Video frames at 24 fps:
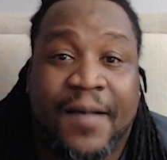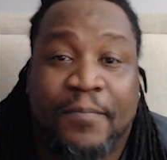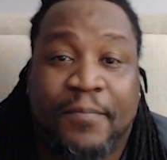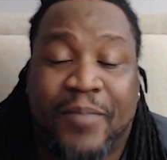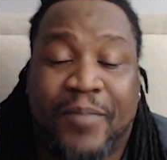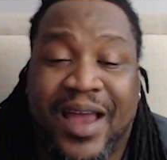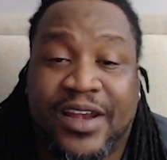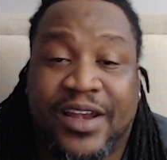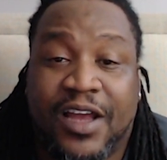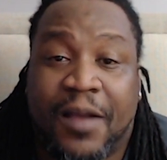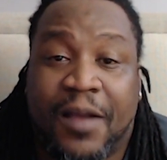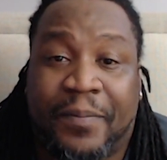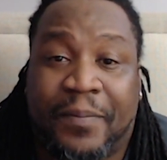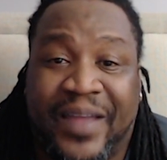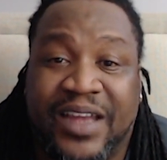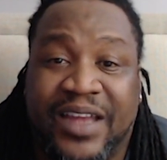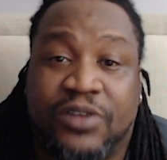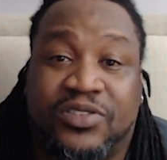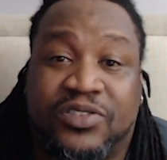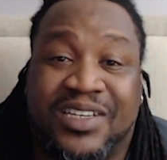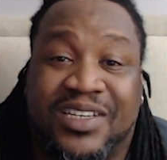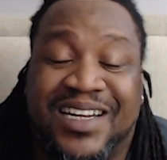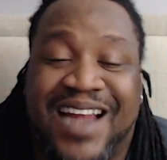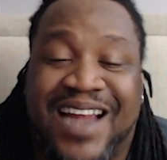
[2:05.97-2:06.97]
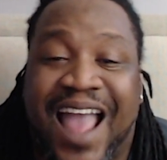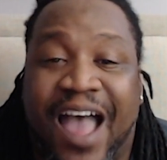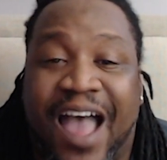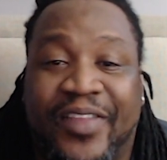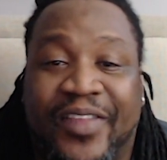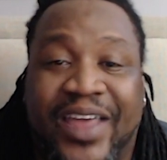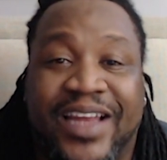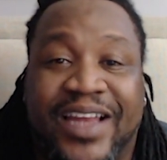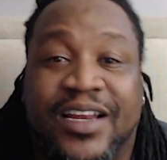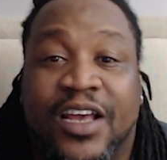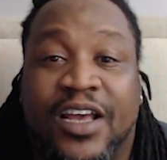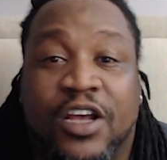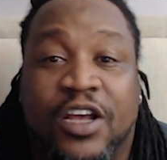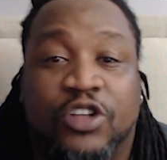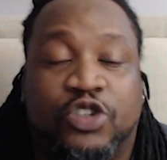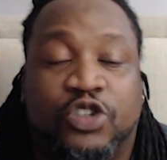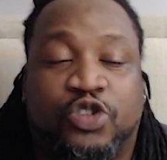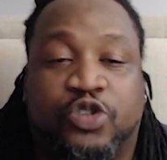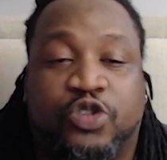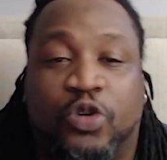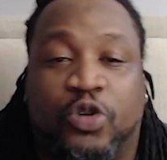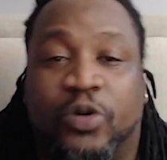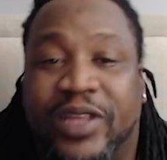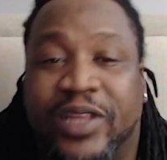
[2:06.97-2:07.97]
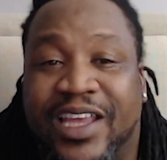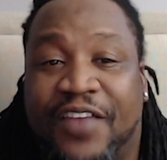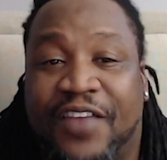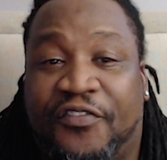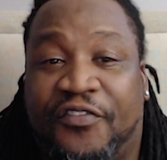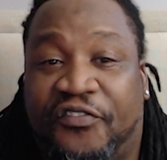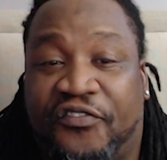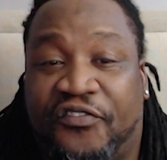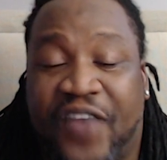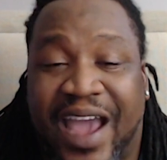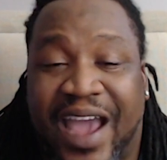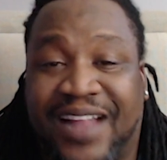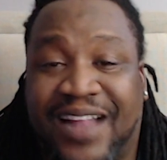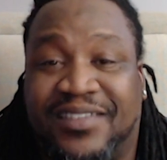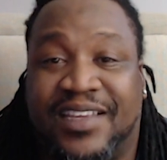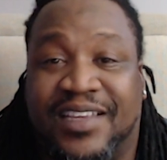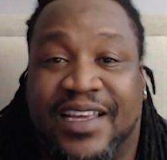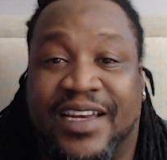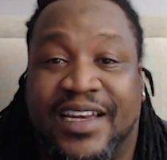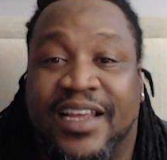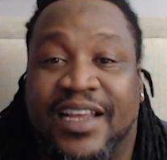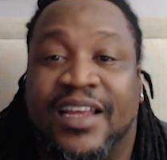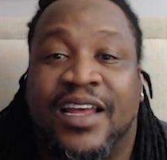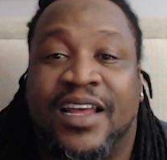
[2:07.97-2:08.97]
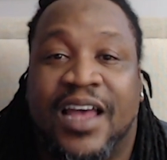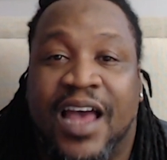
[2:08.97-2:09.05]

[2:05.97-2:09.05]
by Doug Pederson and how that truly affected